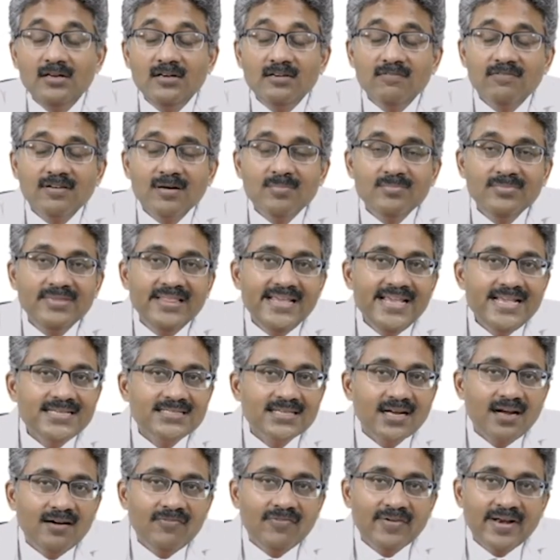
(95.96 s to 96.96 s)
From these
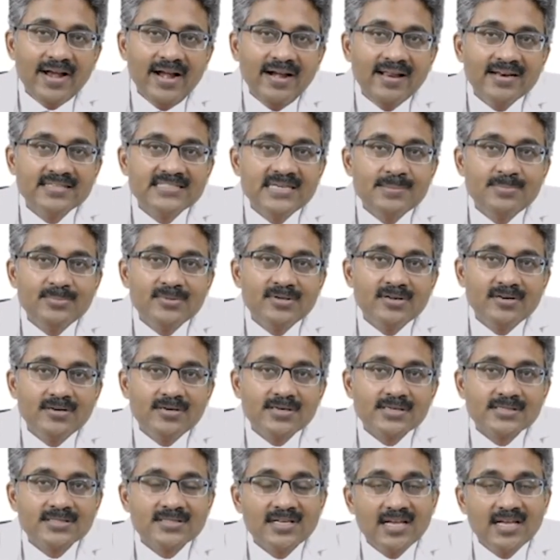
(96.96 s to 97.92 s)
afferent receptors,